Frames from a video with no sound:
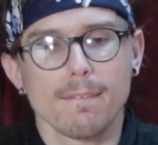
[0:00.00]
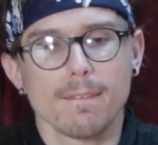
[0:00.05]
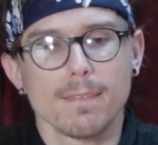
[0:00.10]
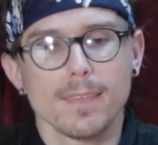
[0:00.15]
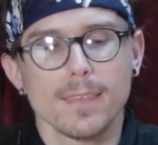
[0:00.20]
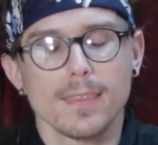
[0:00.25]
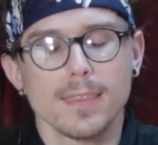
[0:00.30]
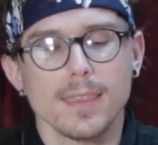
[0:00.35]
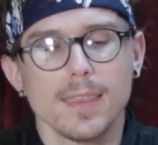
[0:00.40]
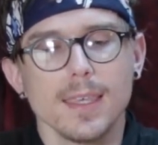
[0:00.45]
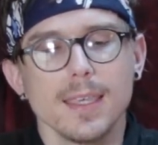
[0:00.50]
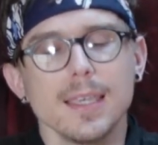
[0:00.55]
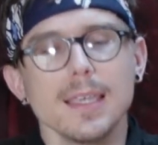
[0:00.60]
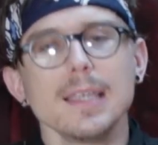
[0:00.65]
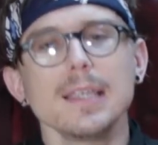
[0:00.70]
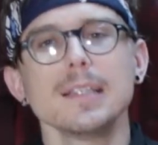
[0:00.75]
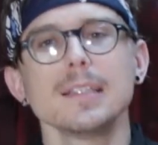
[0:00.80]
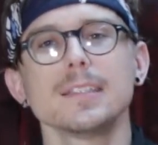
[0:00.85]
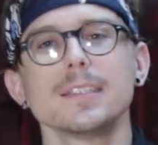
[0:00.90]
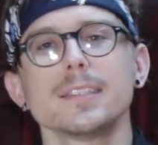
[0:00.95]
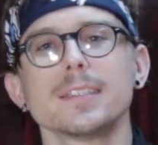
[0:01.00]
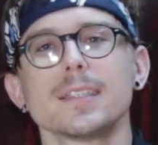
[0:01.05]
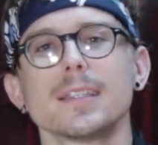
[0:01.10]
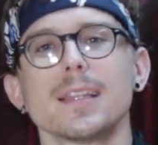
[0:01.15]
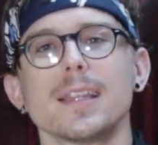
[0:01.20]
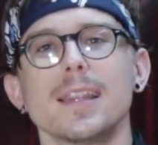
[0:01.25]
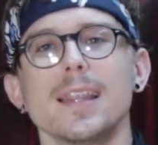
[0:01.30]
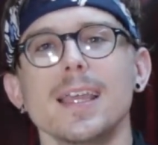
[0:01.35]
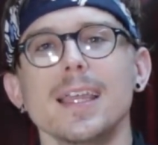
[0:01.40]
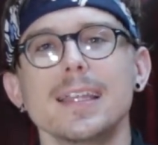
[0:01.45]
the thing is,
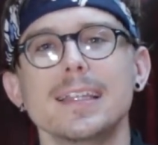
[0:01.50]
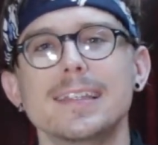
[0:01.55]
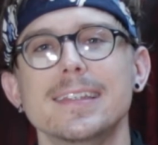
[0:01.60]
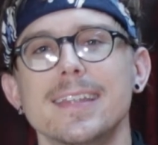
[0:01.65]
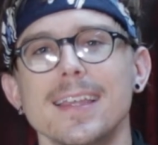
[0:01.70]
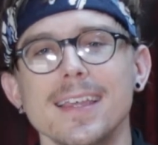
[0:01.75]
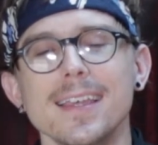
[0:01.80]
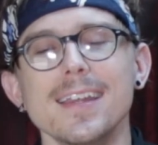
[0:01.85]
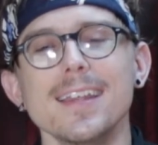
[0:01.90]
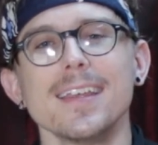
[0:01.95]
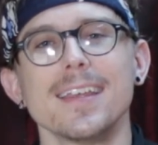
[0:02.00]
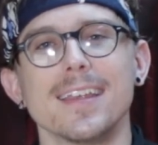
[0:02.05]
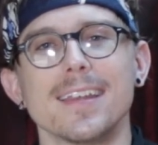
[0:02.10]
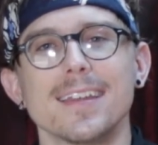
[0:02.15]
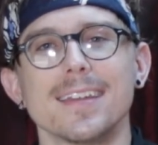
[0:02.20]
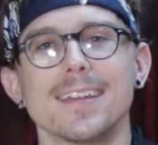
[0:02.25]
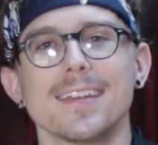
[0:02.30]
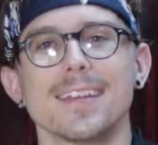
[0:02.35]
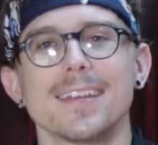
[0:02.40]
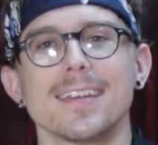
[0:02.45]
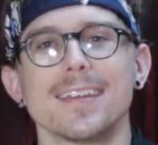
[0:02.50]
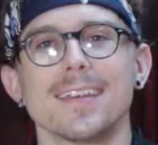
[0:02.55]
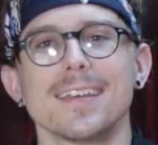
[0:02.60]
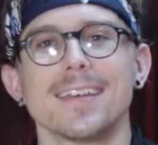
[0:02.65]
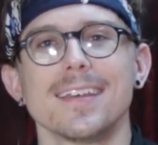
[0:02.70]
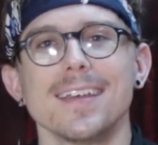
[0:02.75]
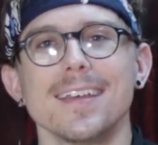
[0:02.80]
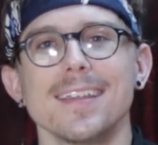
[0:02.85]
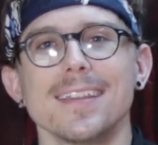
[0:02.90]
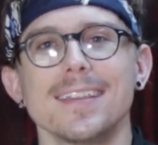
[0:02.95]
they didn't.
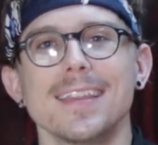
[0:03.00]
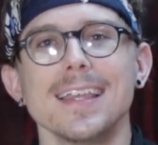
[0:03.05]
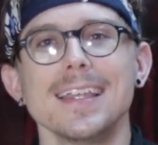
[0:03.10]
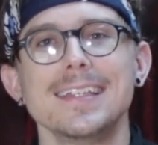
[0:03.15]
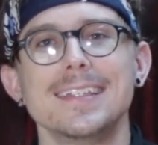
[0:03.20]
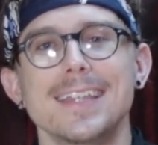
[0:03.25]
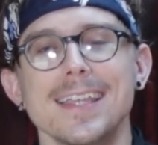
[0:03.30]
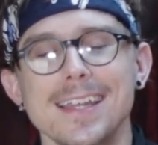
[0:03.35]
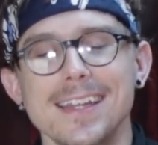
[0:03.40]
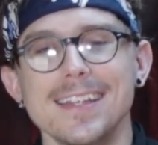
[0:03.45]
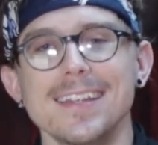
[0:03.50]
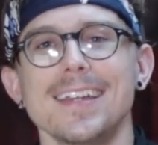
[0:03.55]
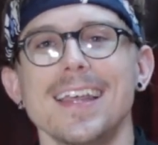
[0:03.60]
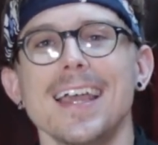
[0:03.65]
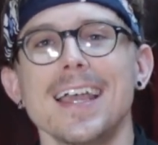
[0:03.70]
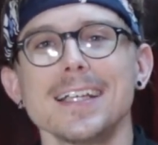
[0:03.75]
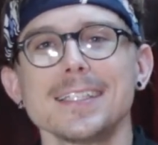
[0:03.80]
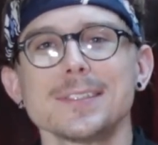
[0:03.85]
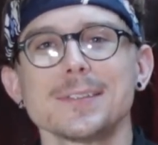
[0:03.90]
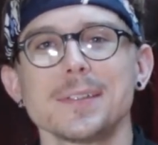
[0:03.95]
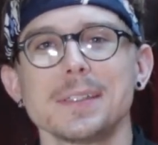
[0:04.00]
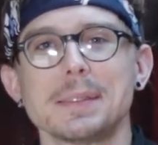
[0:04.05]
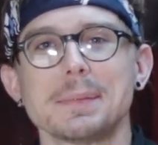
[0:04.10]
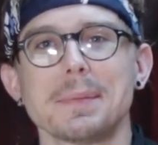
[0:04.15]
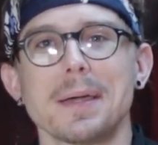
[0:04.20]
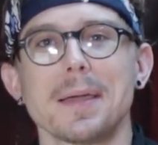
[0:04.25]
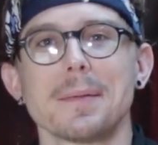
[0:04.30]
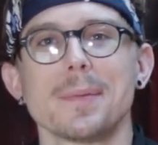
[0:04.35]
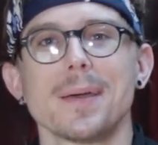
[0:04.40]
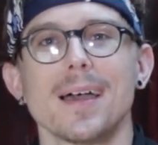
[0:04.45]
They didn't x-ray
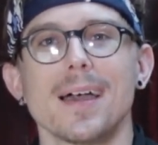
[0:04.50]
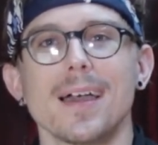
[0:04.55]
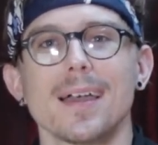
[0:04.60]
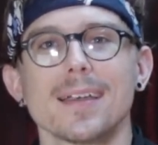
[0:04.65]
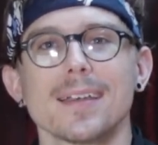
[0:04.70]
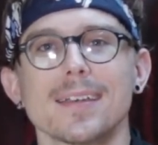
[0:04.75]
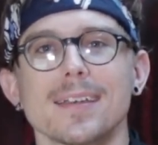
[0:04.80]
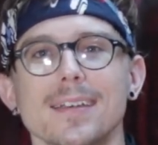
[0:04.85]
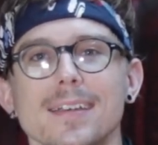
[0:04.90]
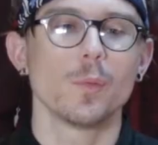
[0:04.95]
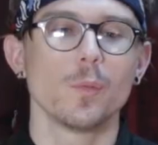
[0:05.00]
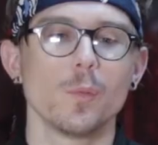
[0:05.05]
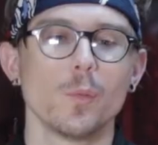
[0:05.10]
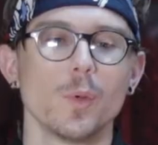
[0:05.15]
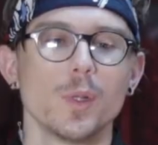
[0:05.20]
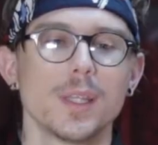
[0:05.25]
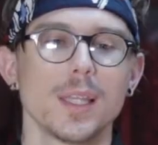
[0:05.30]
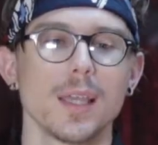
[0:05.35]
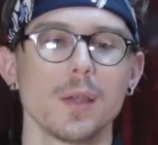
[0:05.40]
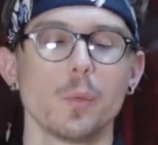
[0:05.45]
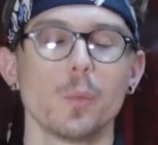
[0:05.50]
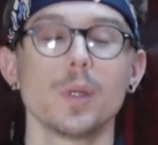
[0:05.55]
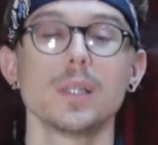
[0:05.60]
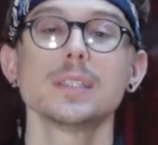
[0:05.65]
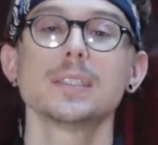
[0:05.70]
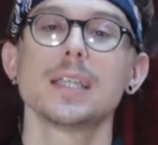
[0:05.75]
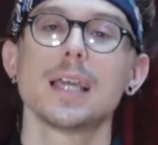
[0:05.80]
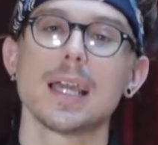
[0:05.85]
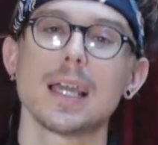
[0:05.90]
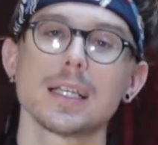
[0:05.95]
my back. When they
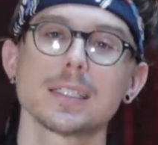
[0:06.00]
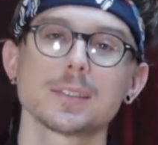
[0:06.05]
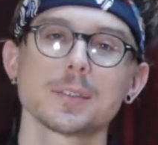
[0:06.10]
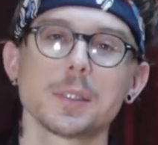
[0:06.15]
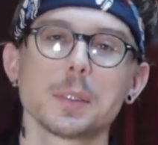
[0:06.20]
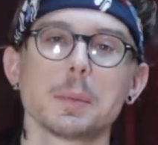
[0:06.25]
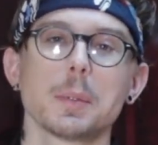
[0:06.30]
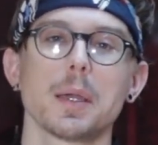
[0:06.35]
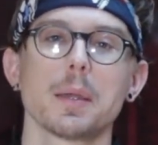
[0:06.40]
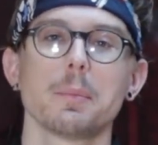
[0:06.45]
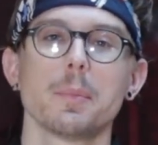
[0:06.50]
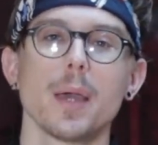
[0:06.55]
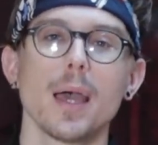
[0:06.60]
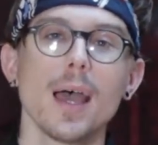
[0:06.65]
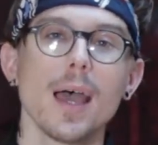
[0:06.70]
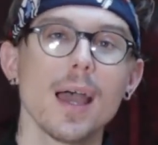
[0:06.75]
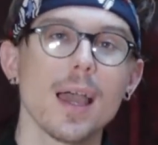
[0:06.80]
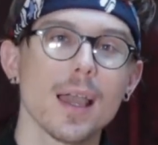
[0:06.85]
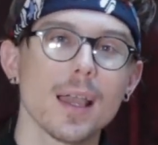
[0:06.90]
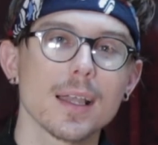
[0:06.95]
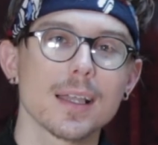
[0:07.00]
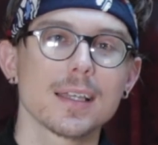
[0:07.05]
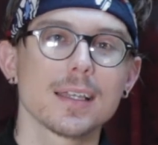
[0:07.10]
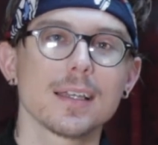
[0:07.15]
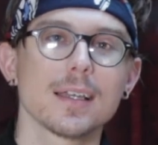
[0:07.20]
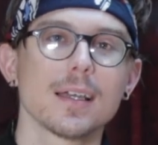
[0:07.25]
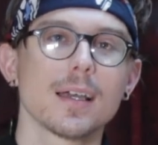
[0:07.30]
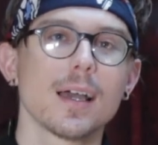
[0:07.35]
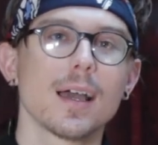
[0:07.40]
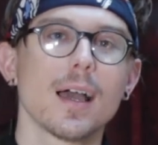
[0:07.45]
went to x-ray my back,
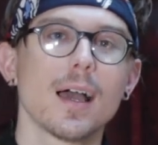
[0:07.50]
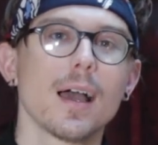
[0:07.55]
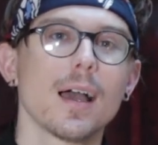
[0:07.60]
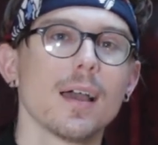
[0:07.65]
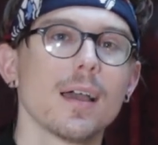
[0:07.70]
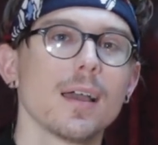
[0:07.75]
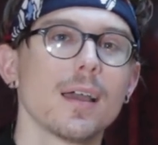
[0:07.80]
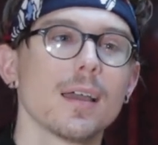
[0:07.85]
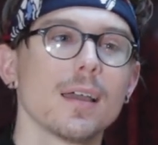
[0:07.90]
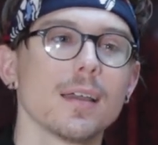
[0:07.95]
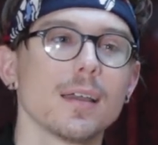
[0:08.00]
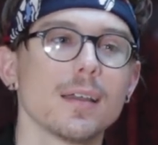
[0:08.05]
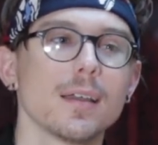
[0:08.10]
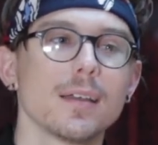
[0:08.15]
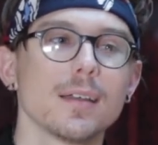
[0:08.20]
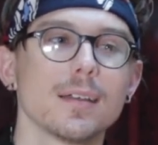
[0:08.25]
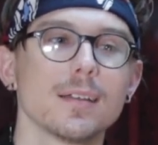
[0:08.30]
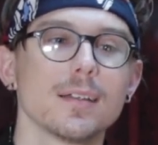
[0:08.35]
I